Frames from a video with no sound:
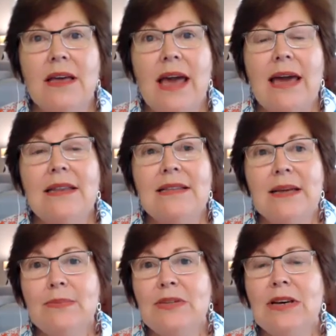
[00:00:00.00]
And
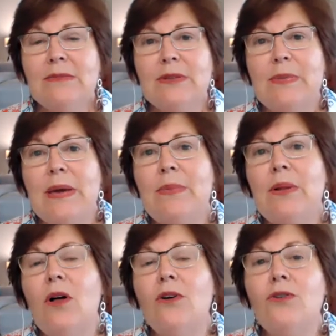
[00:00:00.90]
sometimes people
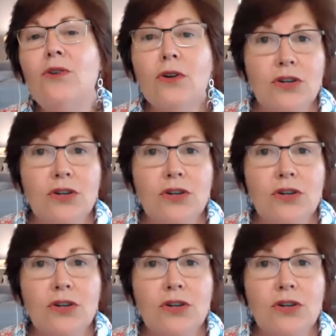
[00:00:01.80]
are not